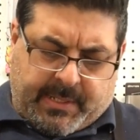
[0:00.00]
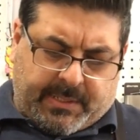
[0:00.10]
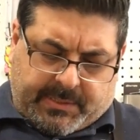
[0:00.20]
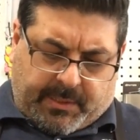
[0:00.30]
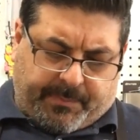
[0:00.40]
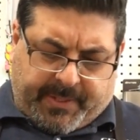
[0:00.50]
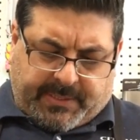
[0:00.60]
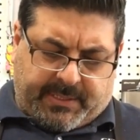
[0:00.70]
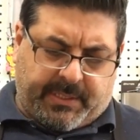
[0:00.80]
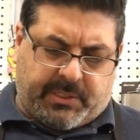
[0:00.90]
So
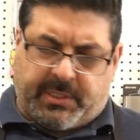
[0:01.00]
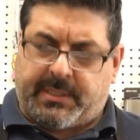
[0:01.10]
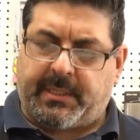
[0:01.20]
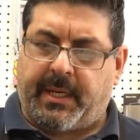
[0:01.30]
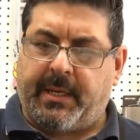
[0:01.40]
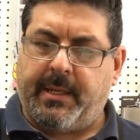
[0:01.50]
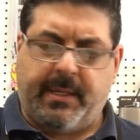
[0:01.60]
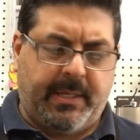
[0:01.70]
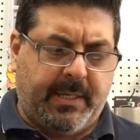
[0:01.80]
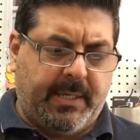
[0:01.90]
basically, it's just to
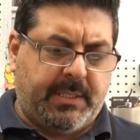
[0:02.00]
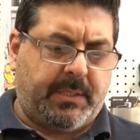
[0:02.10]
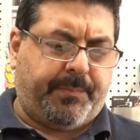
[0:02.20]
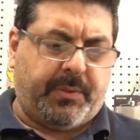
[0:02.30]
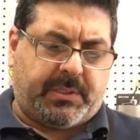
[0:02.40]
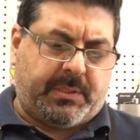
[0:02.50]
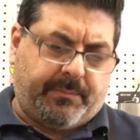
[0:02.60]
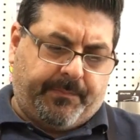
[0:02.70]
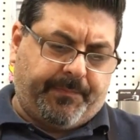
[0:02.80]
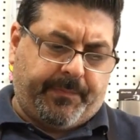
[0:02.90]
put
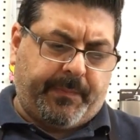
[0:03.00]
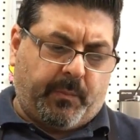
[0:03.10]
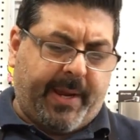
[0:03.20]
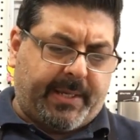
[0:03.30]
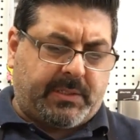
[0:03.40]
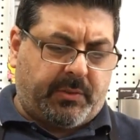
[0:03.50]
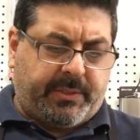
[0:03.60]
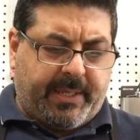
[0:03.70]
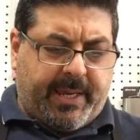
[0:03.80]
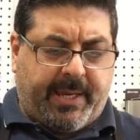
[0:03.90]
some wax on
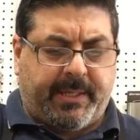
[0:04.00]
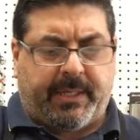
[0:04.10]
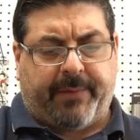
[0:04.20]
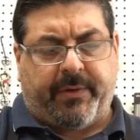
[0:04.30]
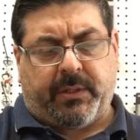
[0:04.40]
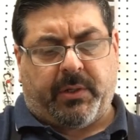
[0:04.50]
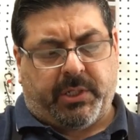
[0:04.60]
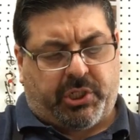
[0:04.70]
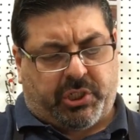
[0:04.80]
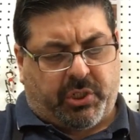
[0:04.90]
there, give it a nice
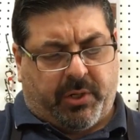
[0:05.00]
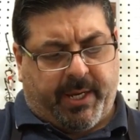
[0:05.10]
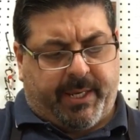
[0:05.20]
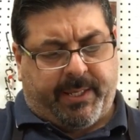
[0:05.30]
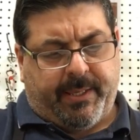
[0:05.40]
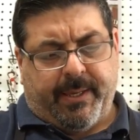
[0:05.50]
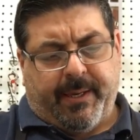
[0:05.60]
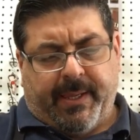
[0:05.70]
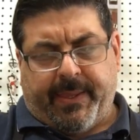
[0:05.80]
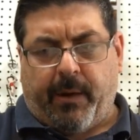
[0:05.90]
shine.
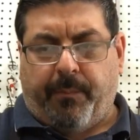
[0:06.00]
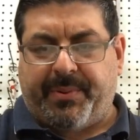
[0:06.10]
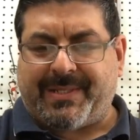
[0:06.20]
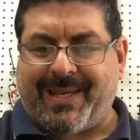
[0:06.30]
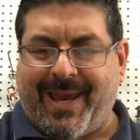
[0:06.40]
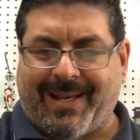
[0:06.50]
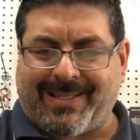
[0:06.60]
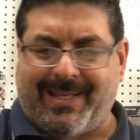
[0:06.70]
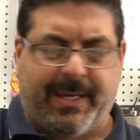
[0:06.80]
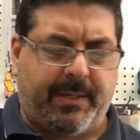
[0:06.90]
That will
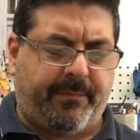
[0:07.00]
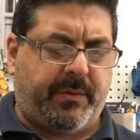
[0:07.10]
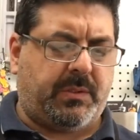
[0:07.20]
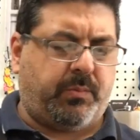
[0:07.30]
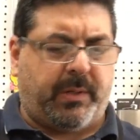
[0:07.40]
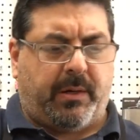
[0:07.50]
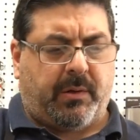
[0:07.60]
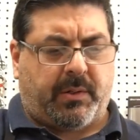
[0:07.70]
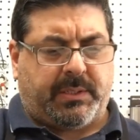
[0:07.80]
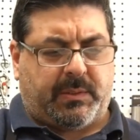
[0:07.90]
protect it as well,
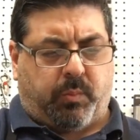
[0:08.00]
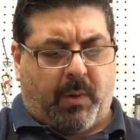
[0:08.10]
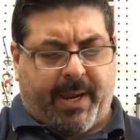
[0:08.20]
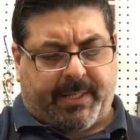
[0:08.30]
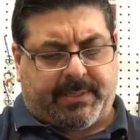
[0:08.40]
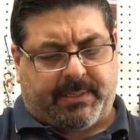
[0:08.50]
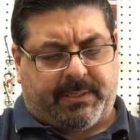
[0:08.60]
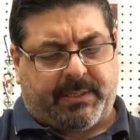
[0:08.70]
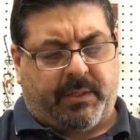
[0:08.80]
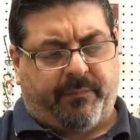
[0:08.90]
because it's waxed,
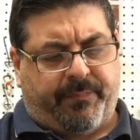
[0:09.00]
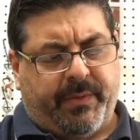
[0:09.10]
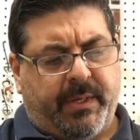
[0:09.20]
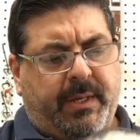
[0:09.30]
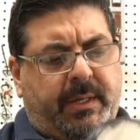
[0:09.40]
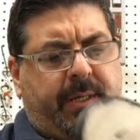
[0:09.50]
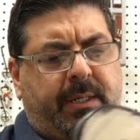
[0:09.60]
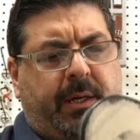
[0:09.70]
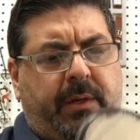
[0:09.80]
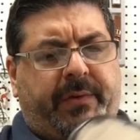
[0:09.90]
so that
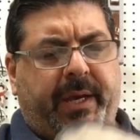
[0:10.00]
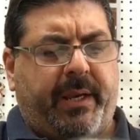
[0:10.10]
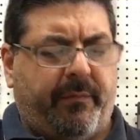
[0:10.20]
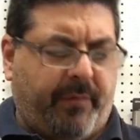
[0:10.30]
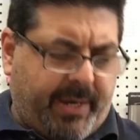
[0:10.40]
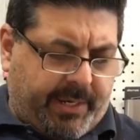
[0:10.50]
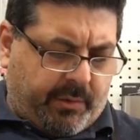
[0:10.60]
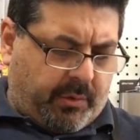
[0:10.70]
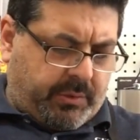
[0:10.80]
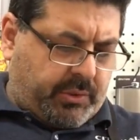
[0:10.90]
you get any rain
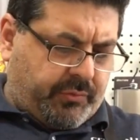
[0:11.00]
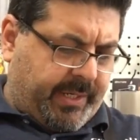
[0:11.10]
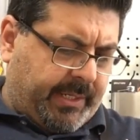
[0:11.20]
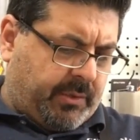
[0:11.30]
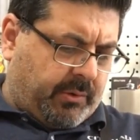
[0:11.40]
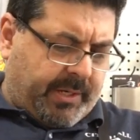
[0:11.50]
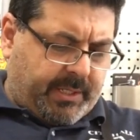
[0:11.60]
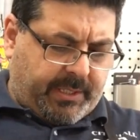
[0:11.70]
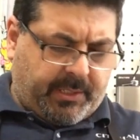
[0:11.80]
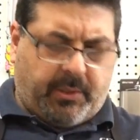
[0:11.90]
or drink or
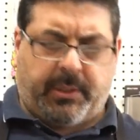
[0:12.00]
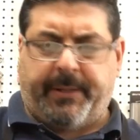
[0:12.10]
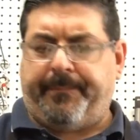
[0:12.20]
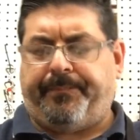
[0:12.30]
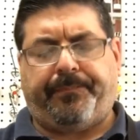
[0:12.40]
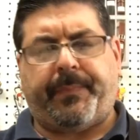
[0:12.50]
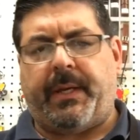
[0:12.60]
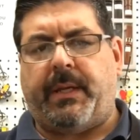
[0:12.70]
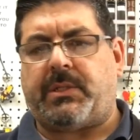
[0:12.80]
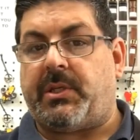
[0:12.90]
anything on it,
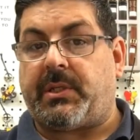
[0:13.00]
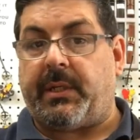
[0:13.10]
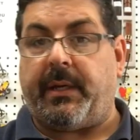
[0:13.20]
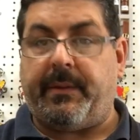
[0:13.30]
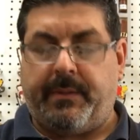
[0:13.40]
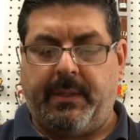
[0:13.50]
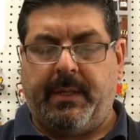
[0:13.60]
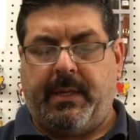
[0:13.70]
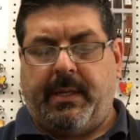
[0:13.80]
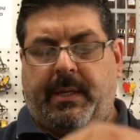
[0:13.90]
it's just gonna
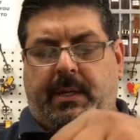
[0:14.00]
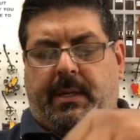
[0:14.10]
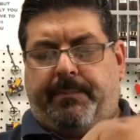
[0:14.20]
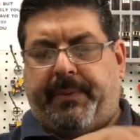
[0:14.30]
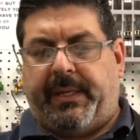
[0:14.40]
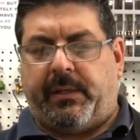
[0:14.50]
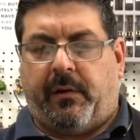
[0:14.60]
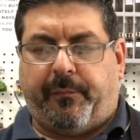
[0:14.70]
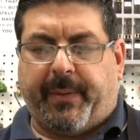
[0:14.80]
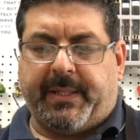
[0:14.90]
bead
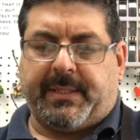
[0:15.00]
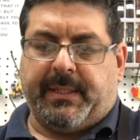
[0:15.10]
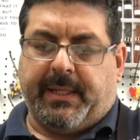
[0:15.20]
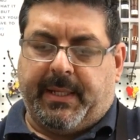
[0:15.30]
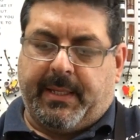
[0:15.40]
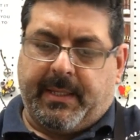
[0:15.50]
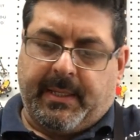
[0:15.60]
off basically.